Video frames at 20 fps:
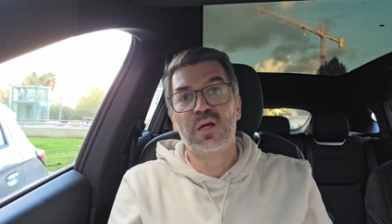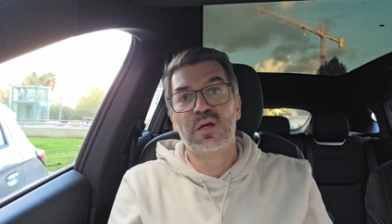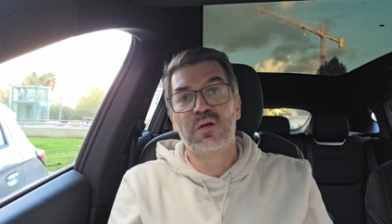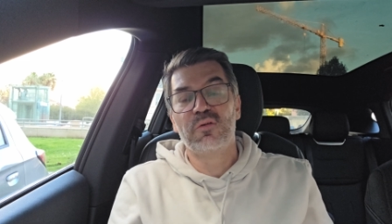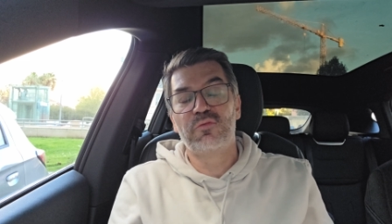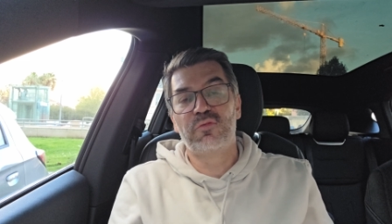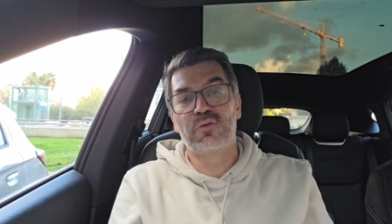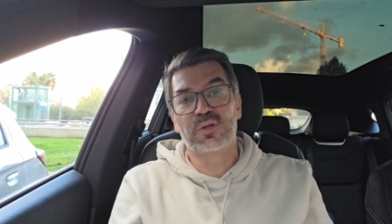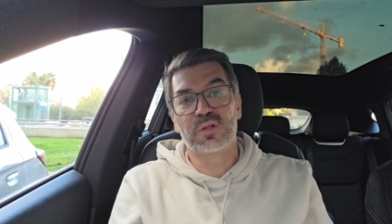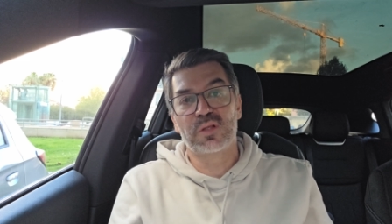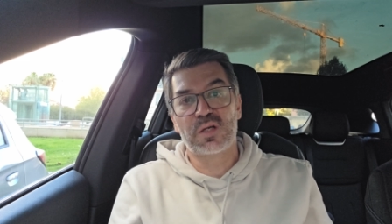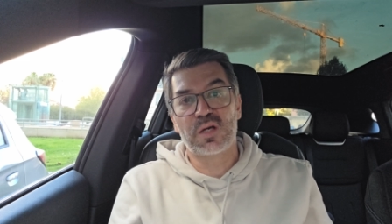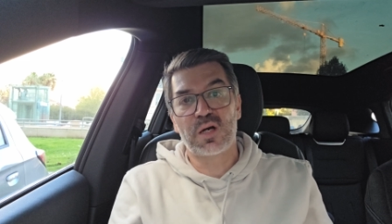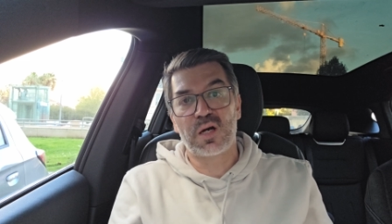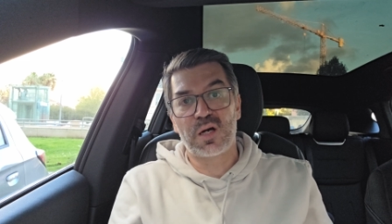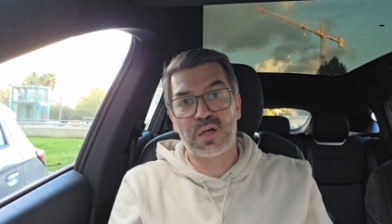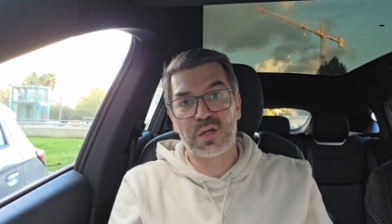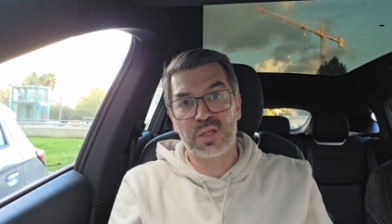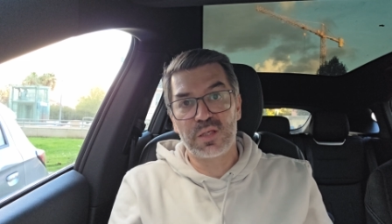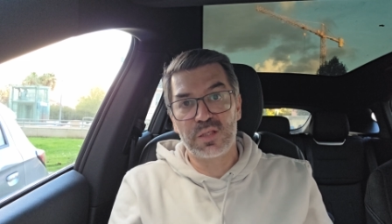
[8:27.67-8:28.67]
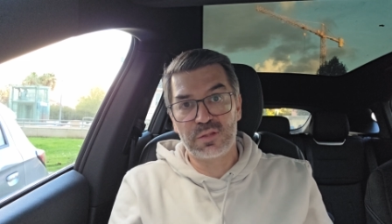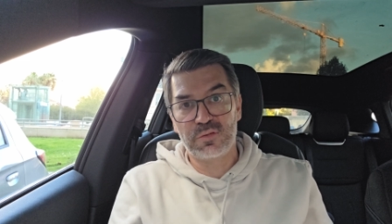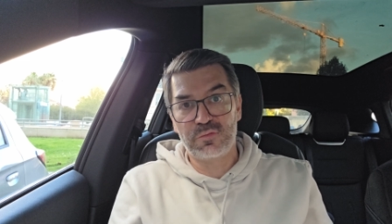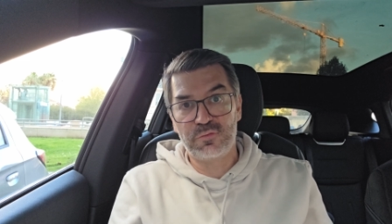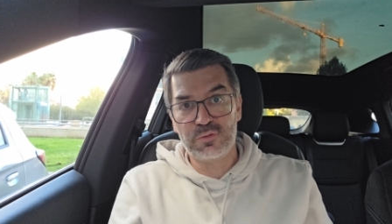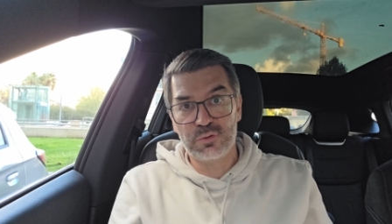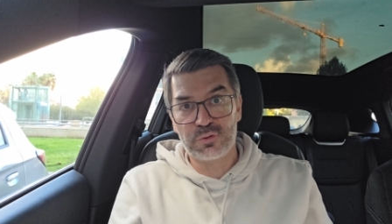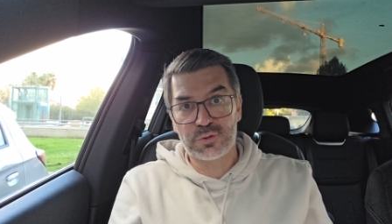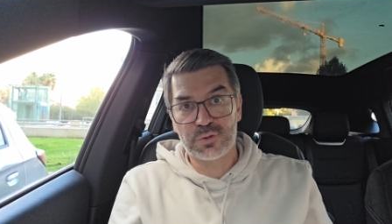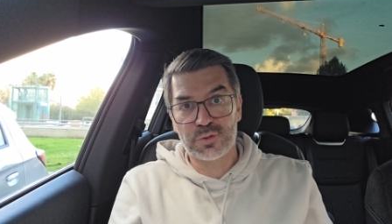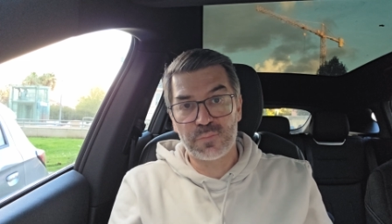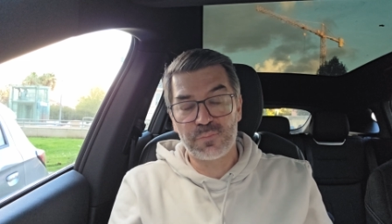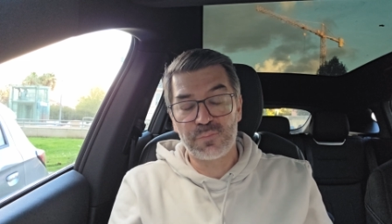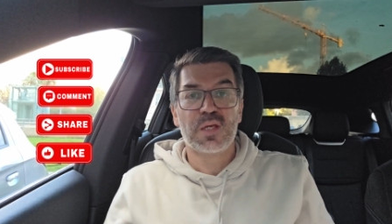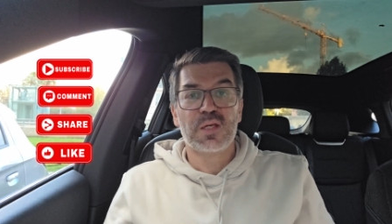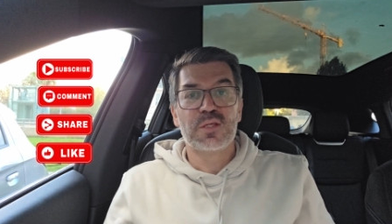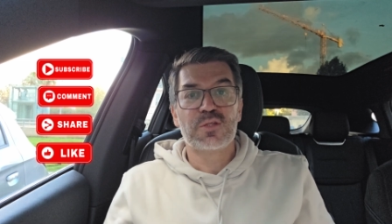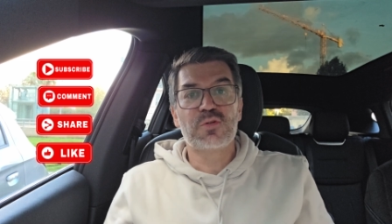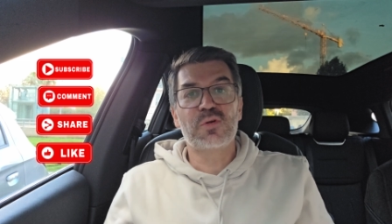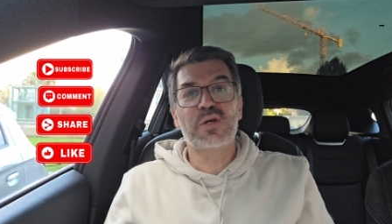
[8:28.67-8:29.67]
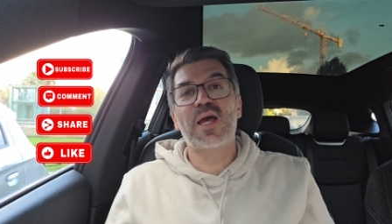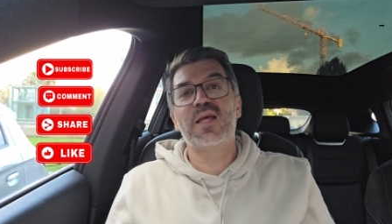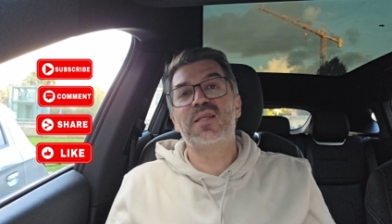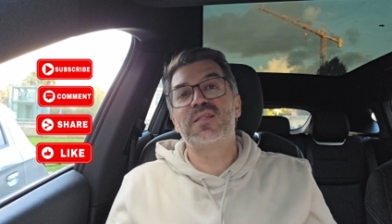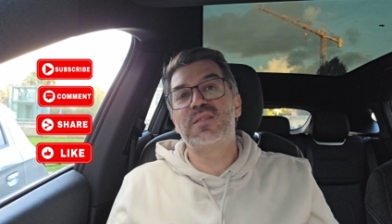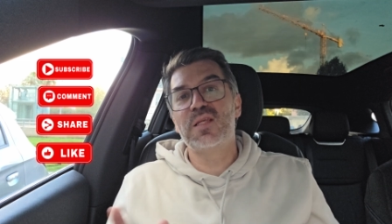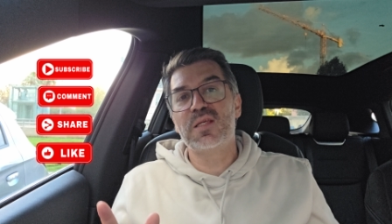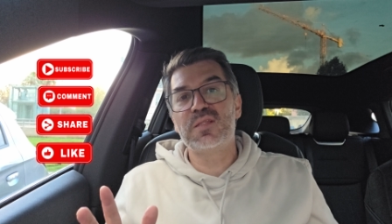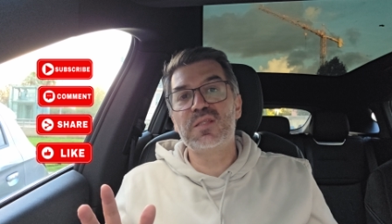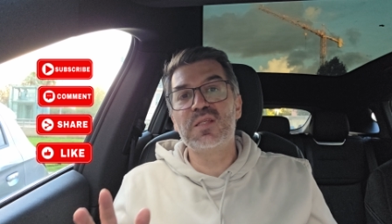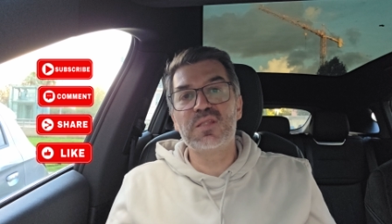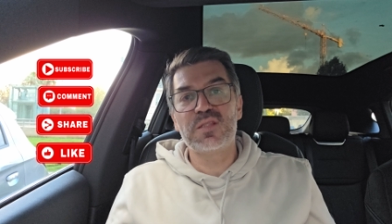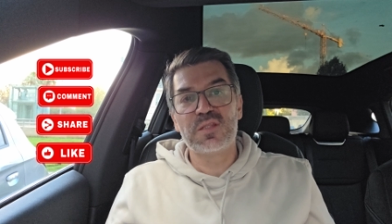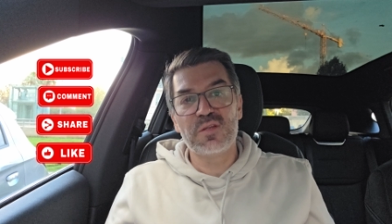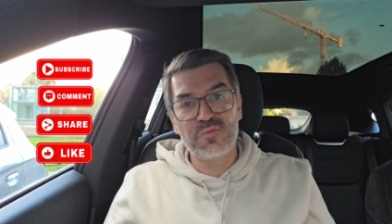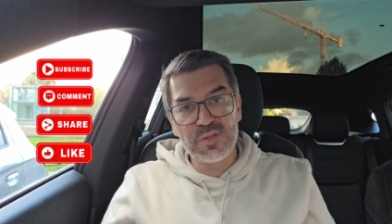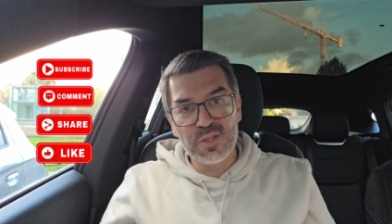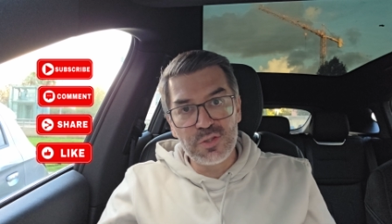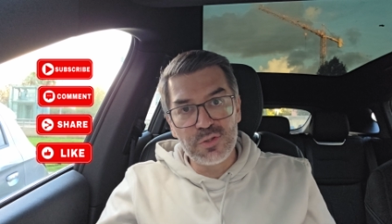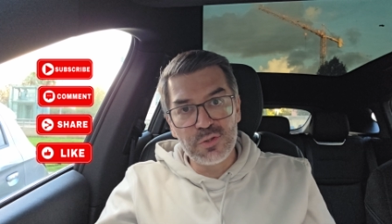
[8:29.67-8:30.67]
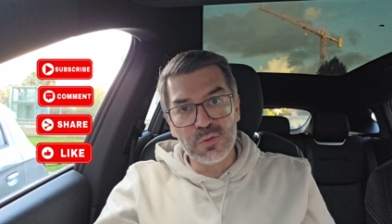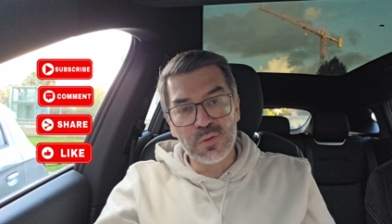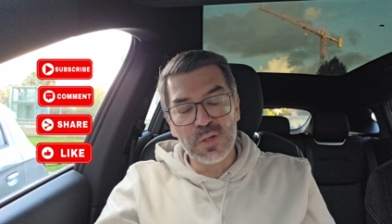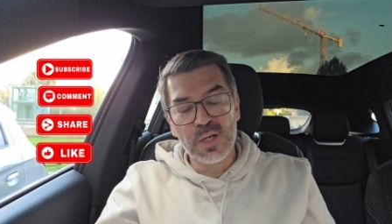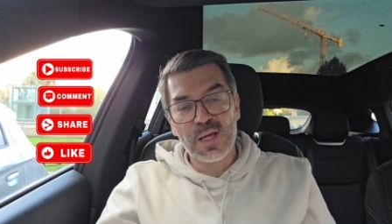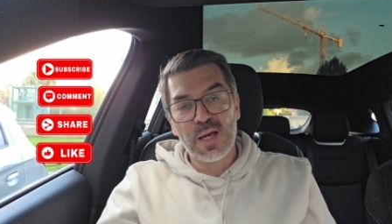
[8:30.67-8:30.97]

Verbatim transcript: for the car in the future. So guys, this is the video.